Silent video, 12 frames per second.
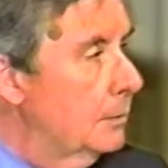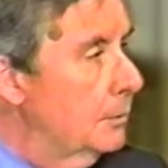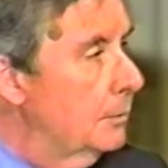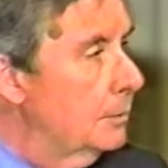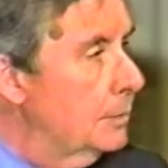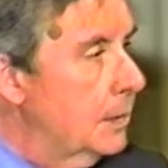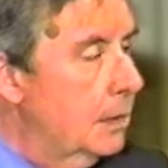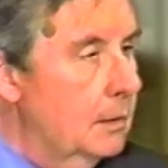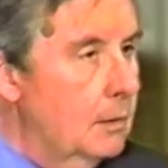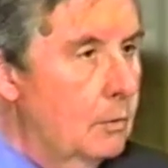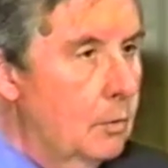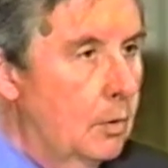to
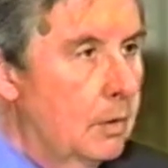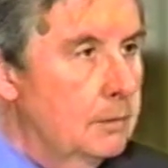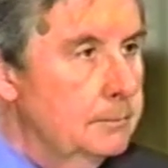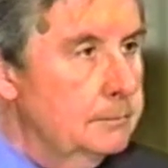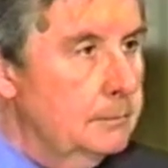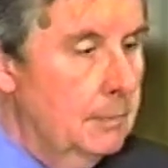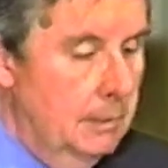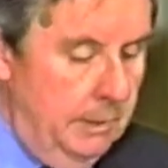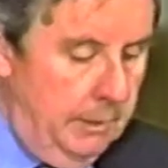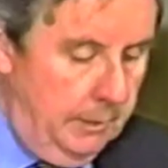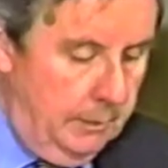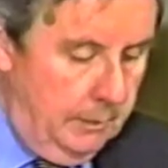settle the war
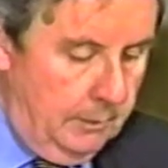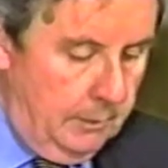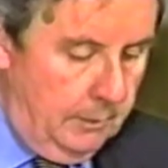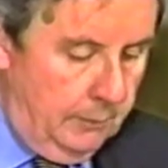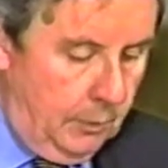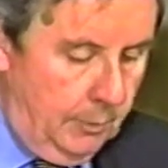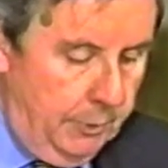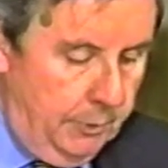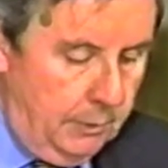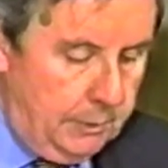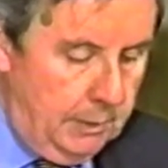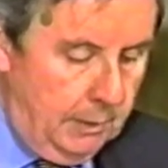in the former
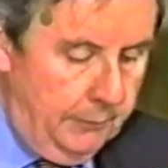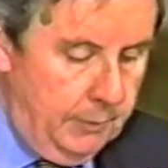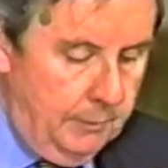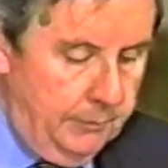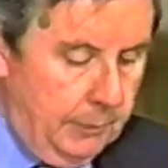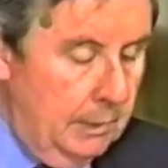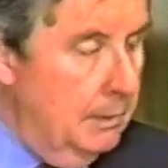Yugoslavia